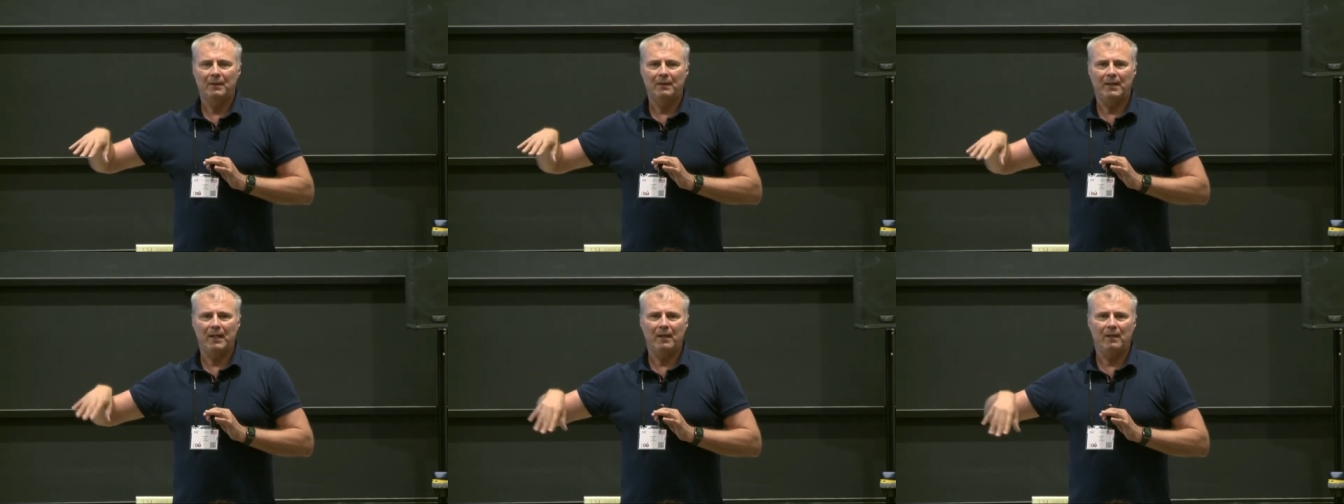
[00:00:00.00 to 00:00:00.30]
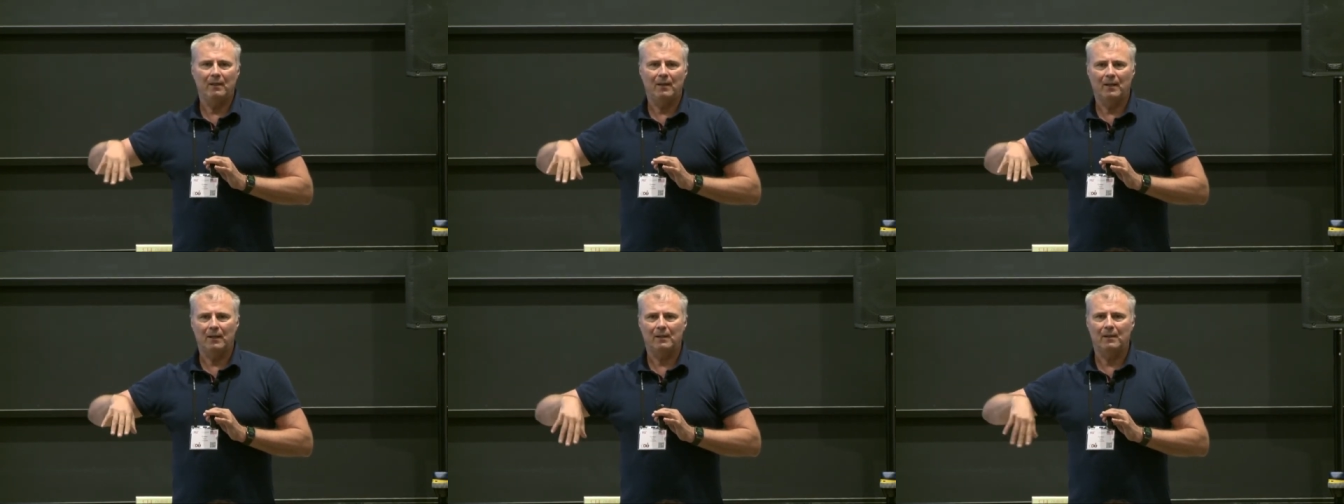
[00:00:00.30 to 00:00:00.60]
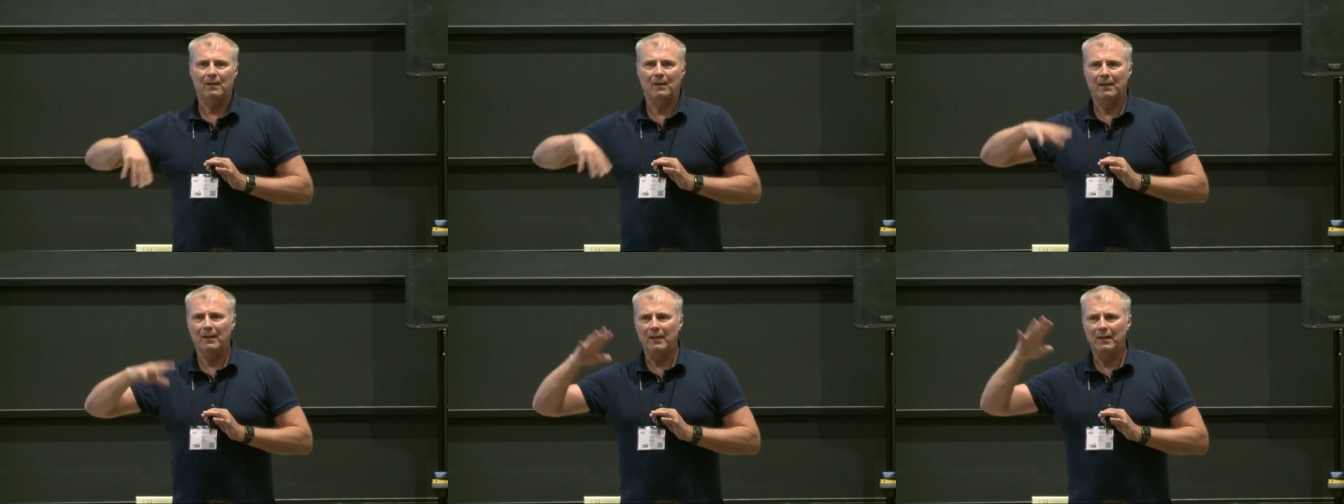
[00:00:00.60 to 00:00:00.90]
data
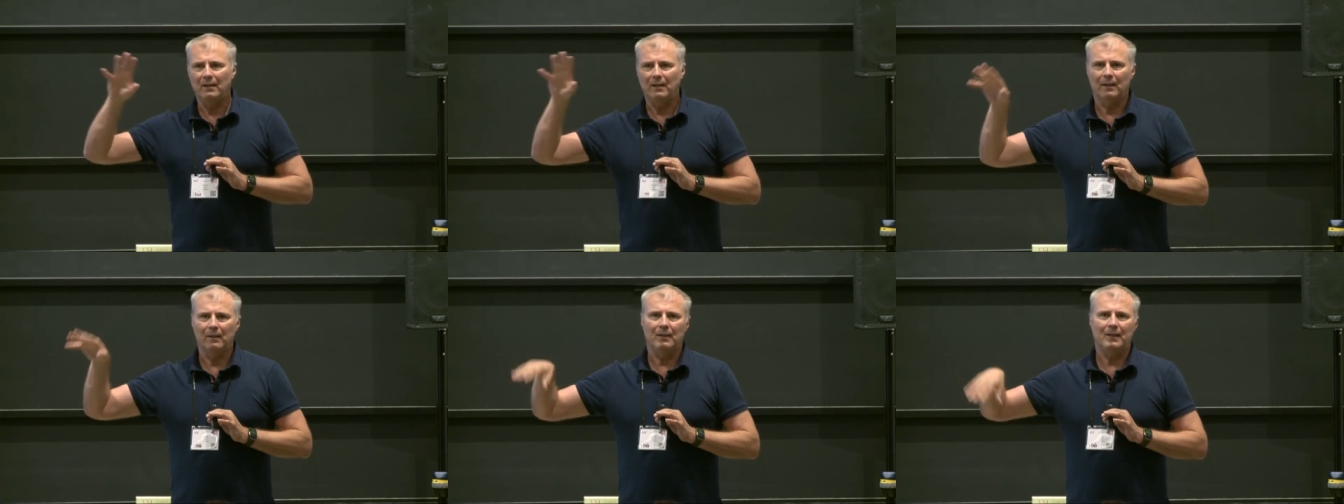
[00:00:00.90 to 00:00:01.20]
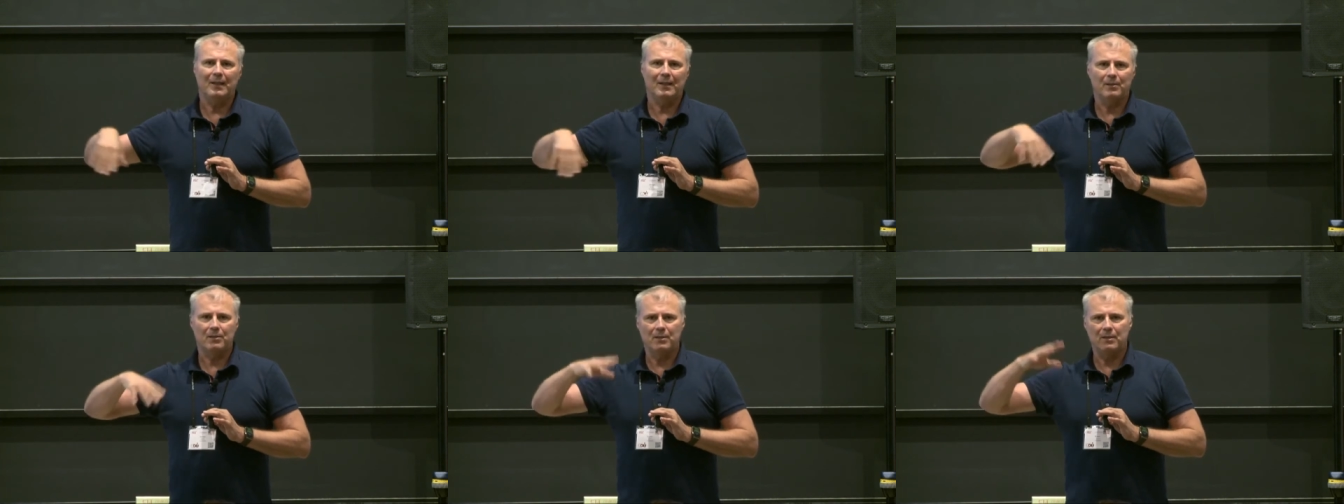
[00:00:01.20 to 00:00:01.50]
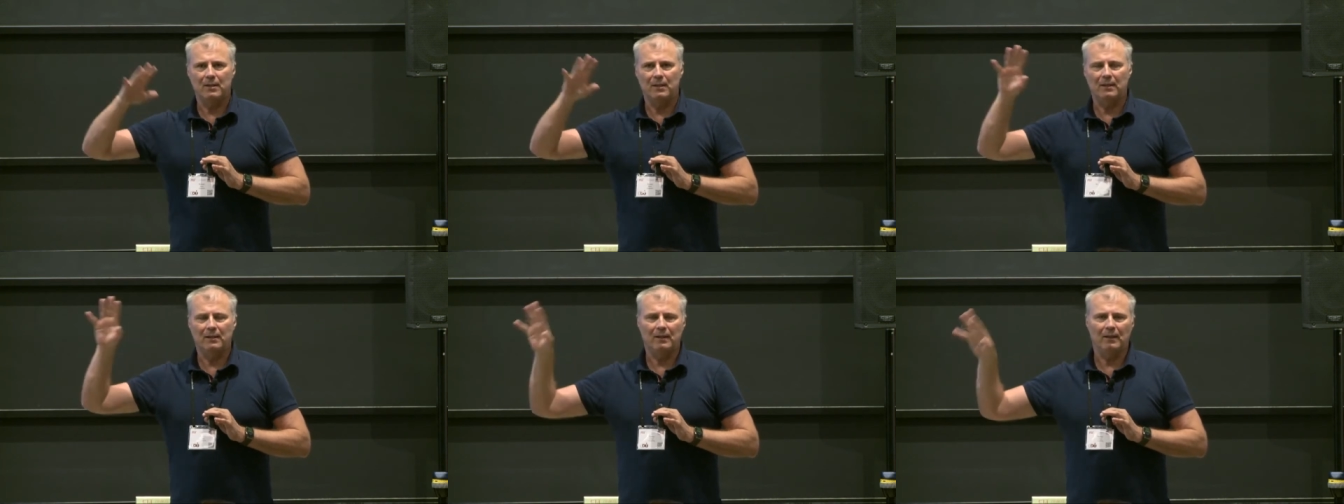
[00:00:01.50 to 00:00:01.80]
clean and
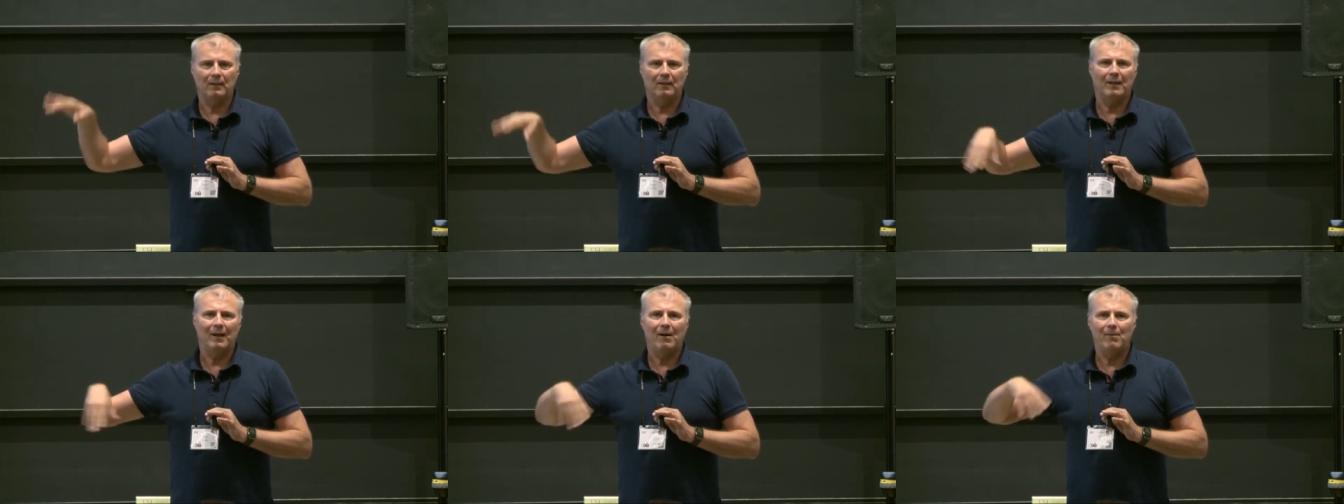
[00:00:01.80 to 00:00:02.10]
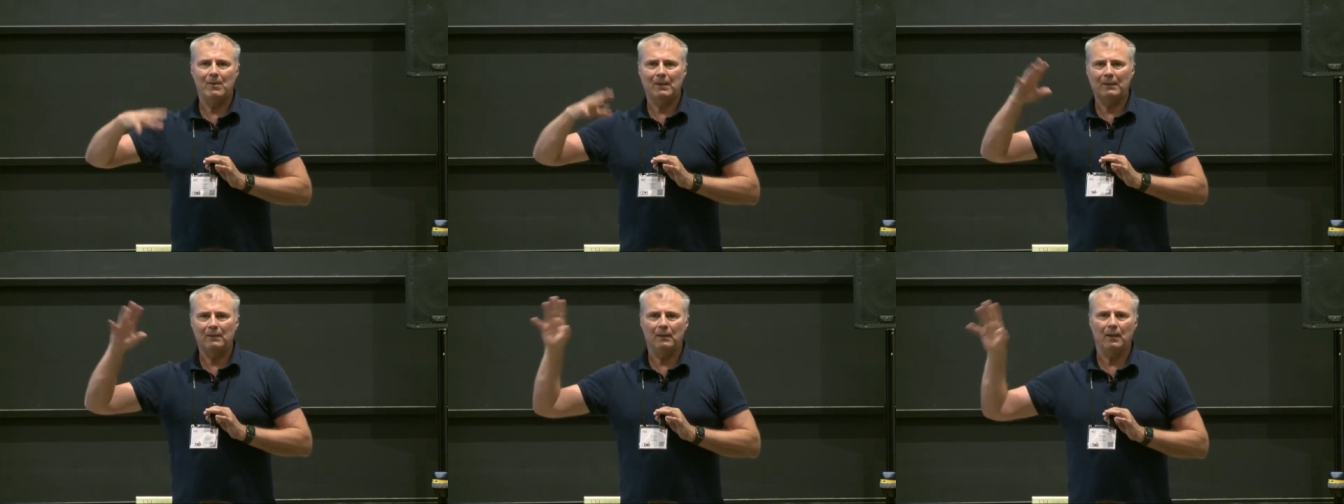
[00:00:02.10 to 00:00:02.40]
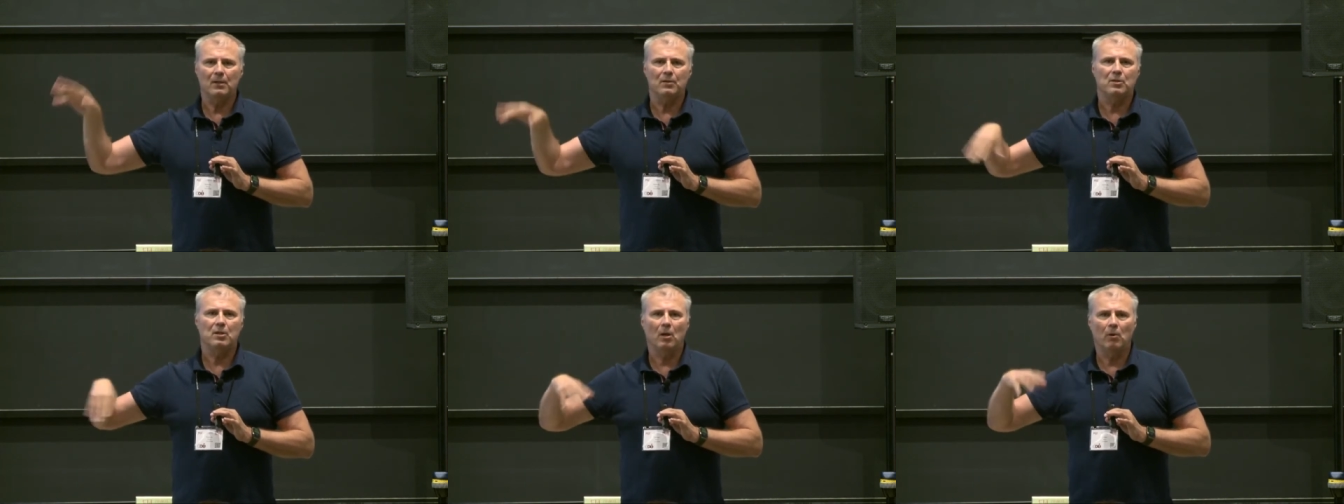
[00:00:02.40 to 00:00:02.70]
trusted and governed
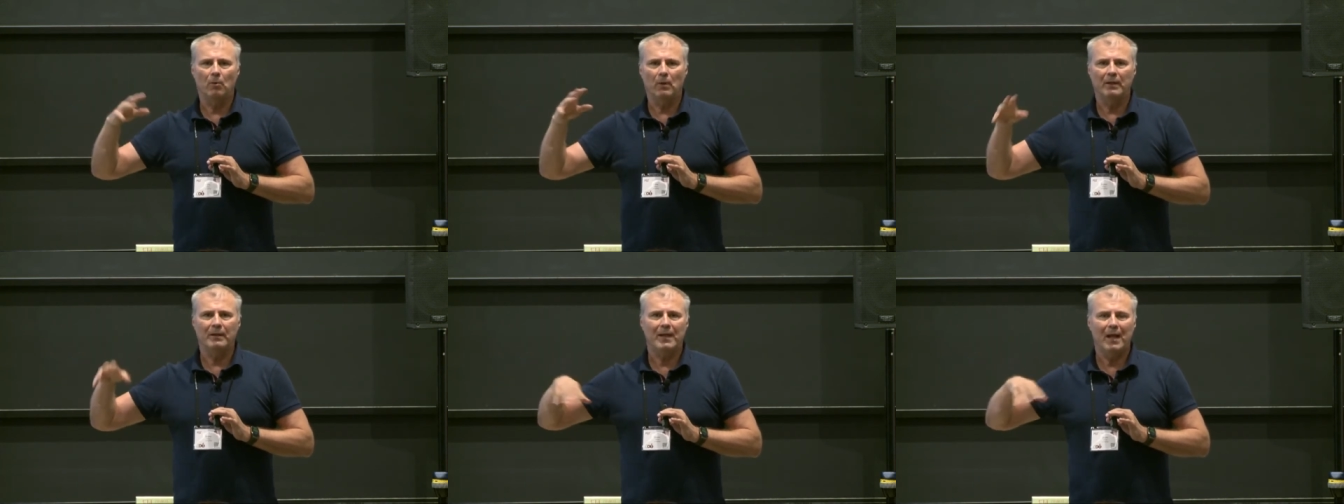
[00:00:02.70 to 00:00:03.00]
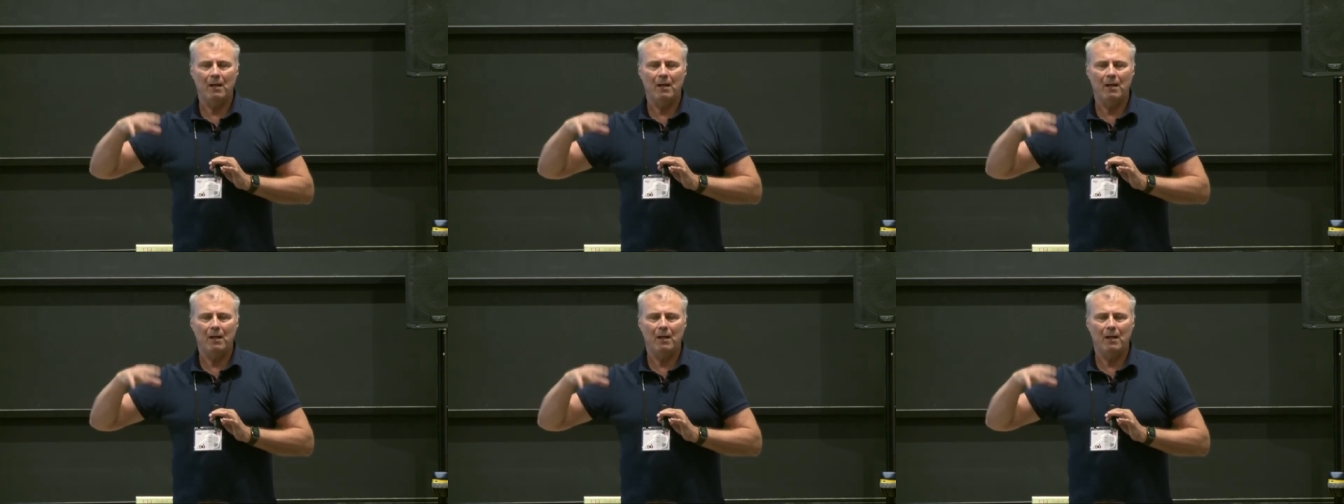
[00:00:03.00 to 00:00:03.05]
and so on,